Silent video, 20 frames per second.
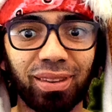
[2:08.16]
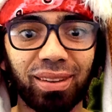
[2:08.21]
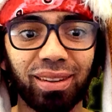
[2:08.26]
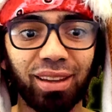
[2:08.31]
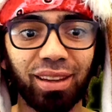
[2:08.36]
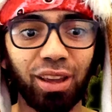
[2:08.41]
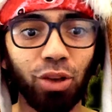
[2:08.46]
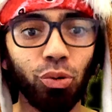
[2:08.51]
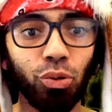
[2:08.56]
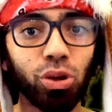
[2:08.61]

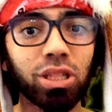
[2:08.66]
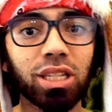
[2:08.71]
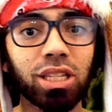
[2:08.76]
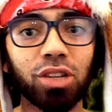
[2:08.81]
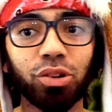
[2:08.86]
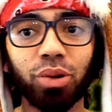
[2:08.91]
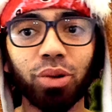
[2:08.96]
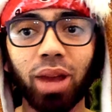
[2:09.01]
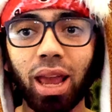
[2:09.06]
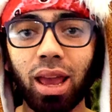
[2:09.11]
He was
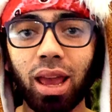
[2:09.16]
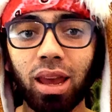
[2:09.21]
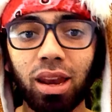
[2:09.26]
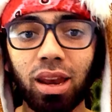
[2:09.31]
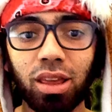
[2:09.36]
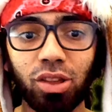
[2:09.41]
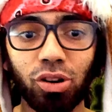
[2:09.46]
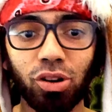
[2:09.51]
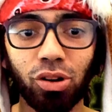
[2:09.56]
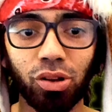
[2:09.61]
creating
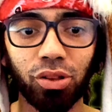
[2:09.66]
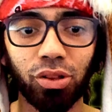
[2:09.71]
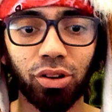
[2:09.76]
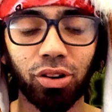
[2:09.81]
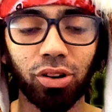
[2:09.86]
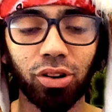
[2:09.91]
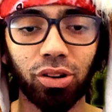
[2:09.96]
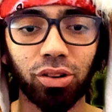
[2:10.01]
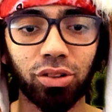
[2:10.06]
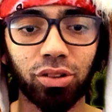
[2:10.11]

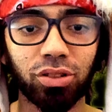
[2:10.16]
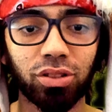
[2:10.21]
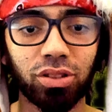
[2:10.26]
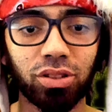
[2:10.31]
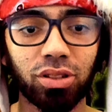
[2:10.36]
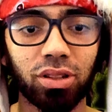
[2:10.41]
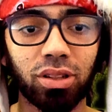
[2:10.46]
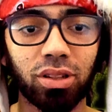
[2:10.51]
others.